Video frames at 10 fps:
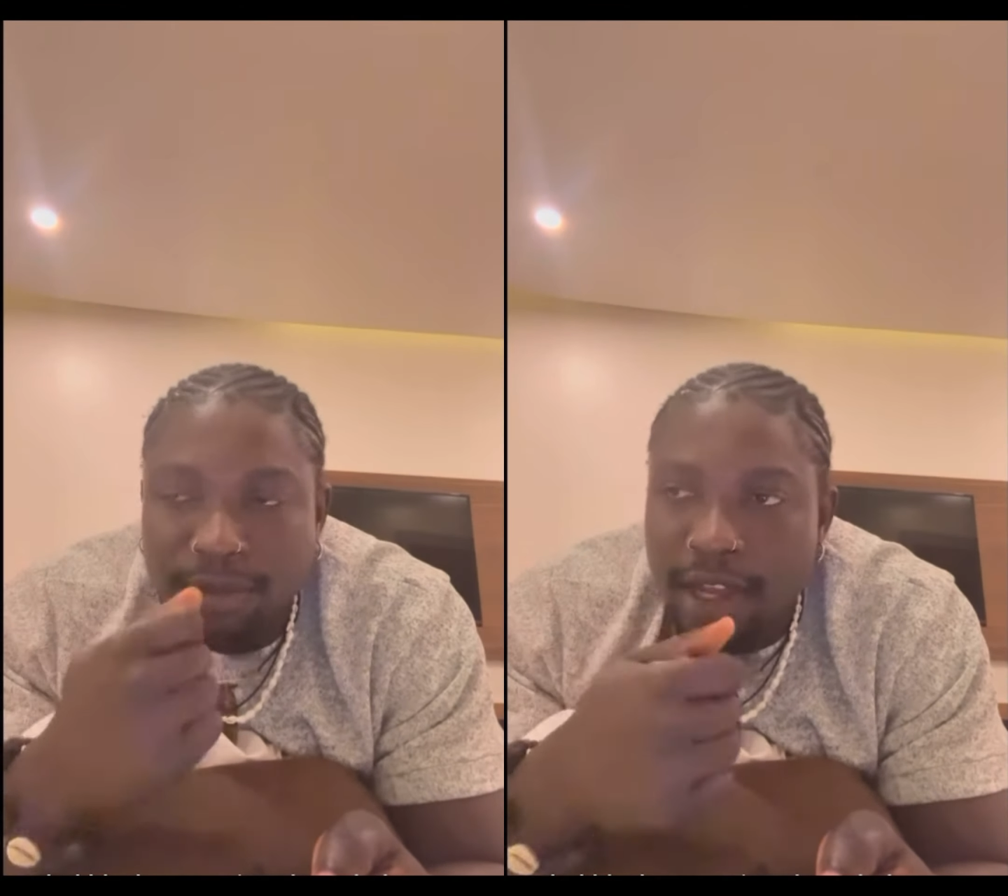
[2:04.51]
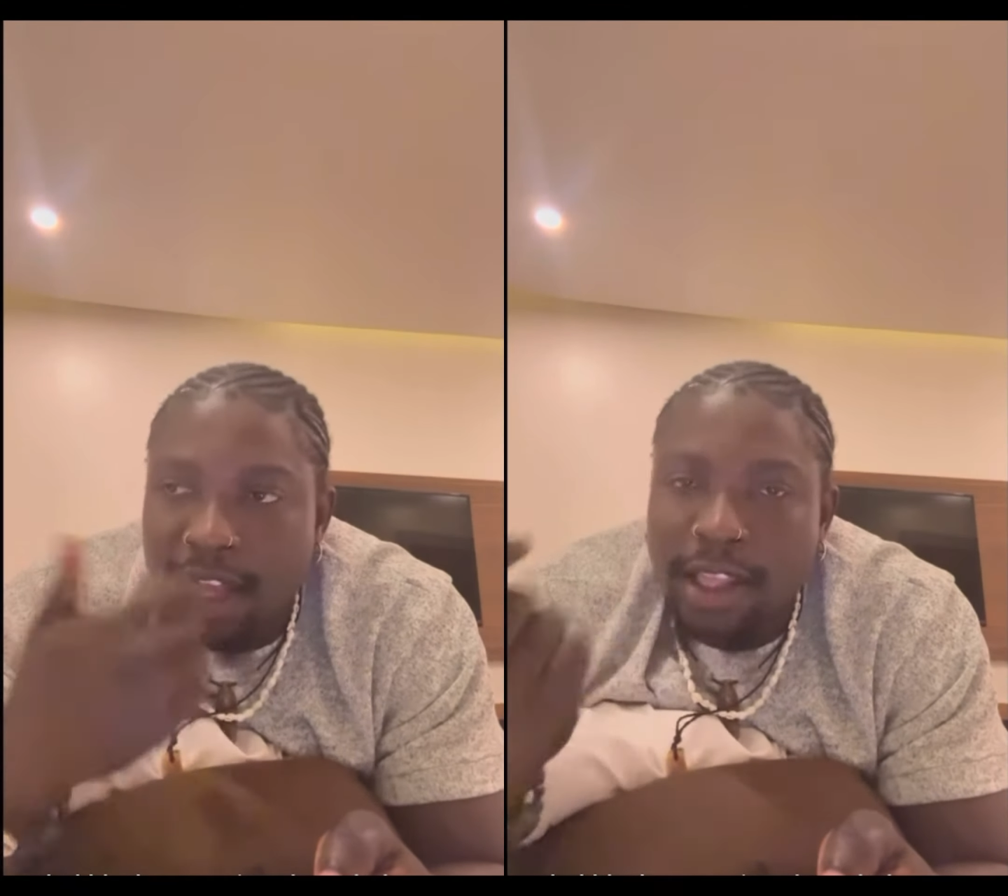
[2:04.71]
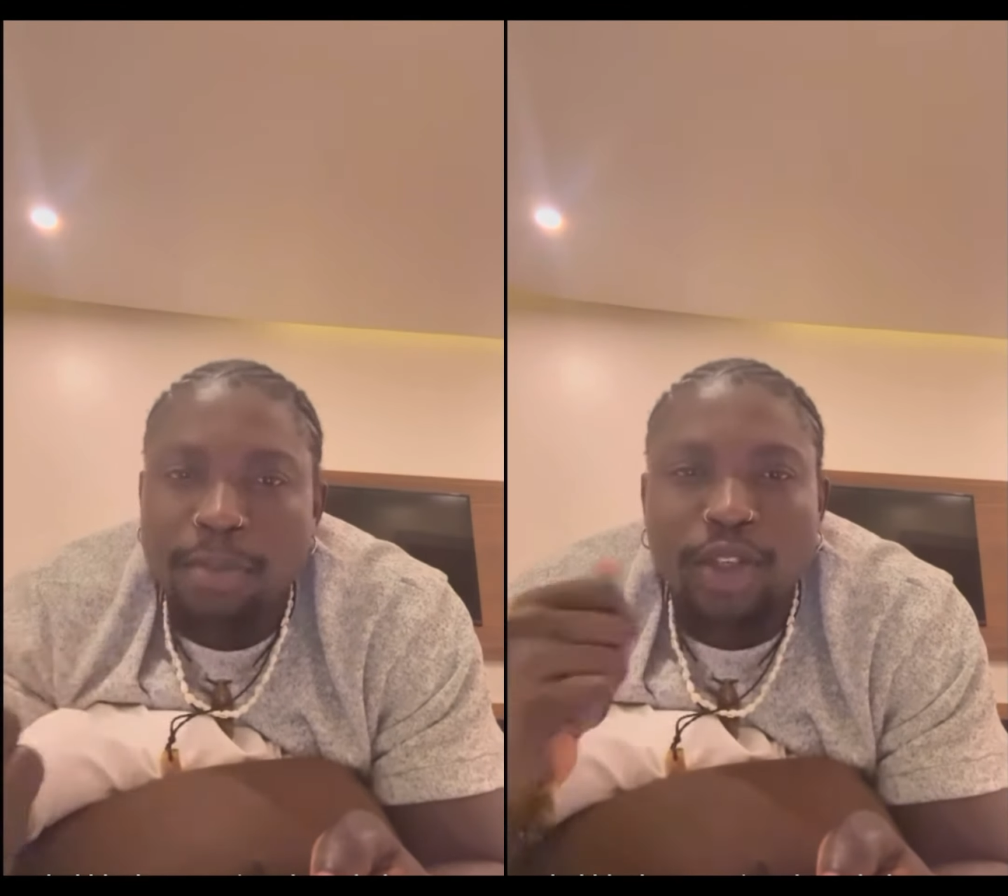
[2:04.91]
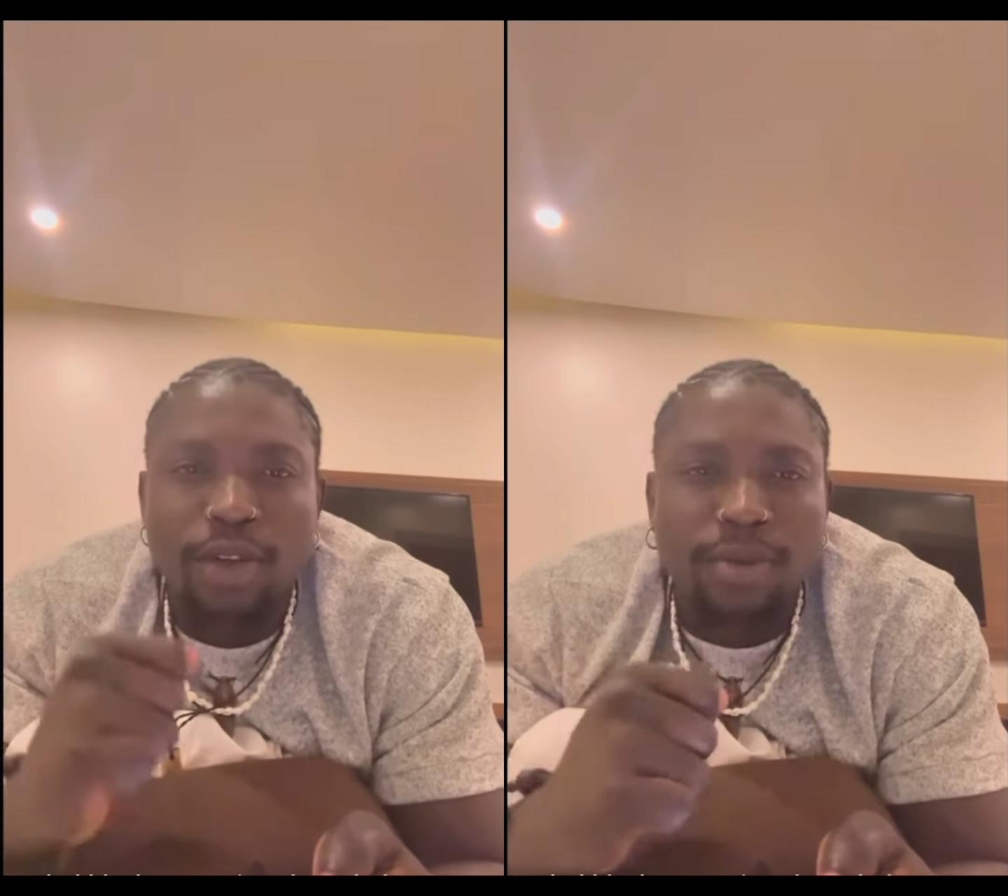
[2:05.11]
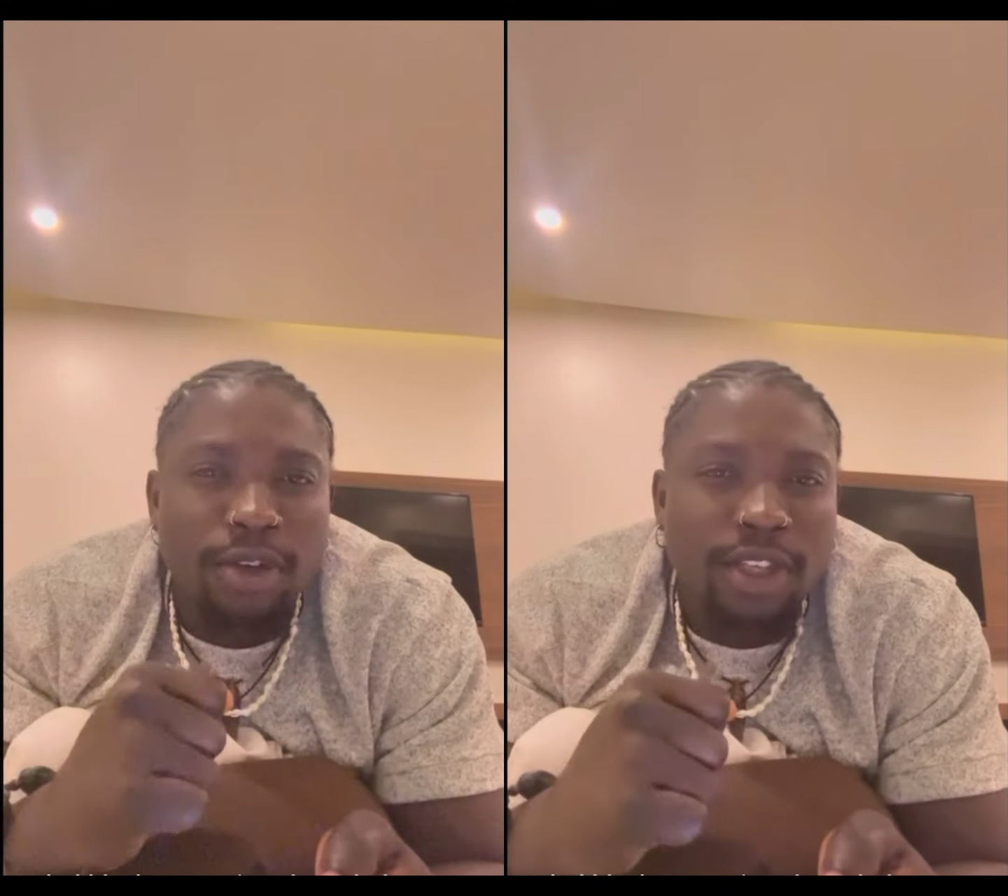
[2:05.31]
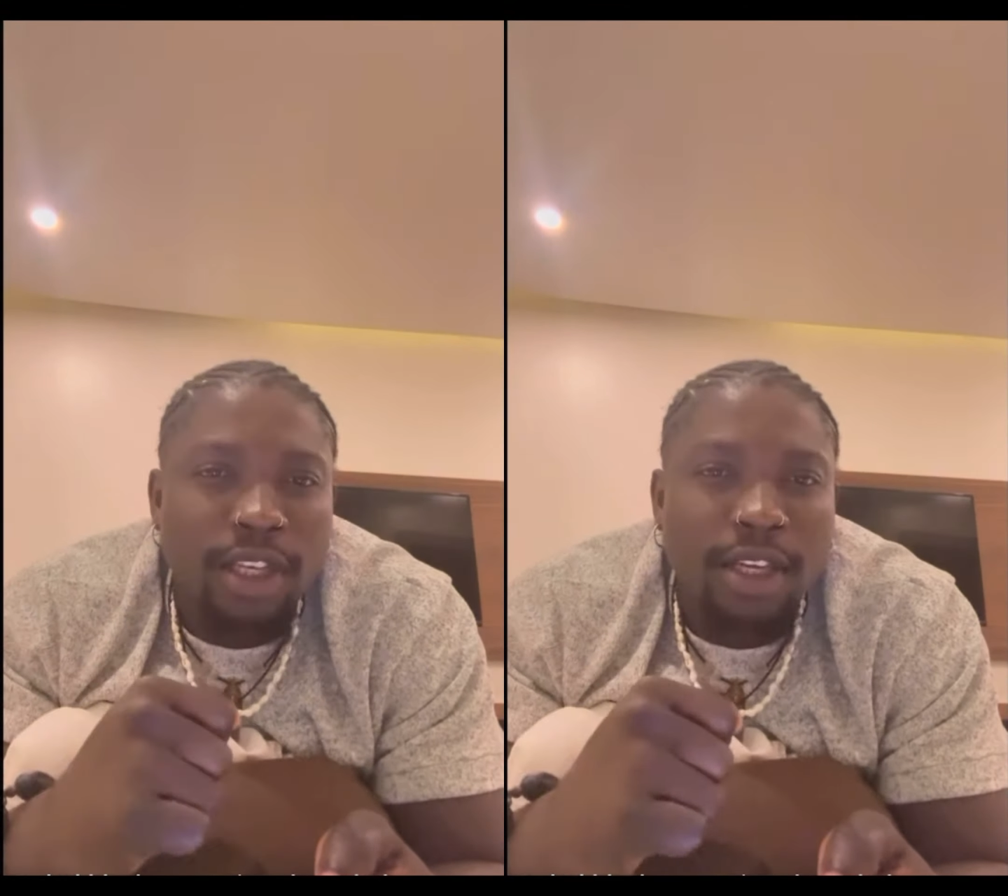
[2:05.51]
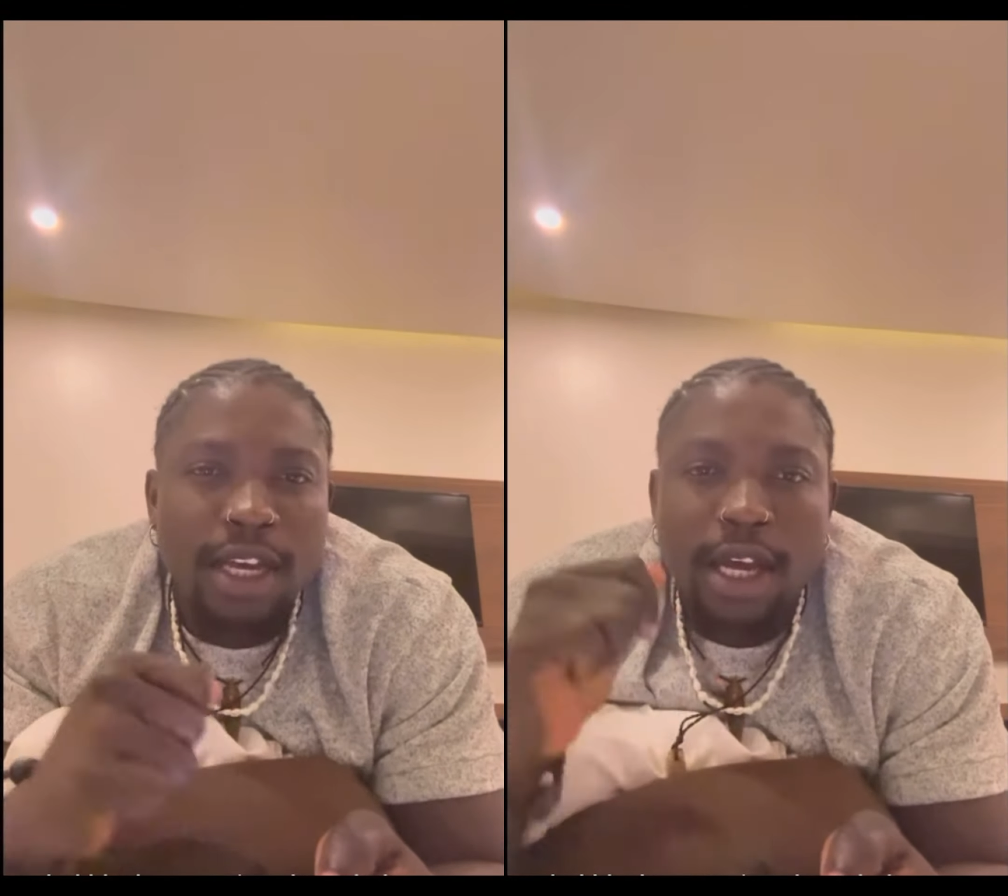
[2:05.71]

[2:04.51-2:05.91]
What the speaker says: I tell Bishop, talk, say,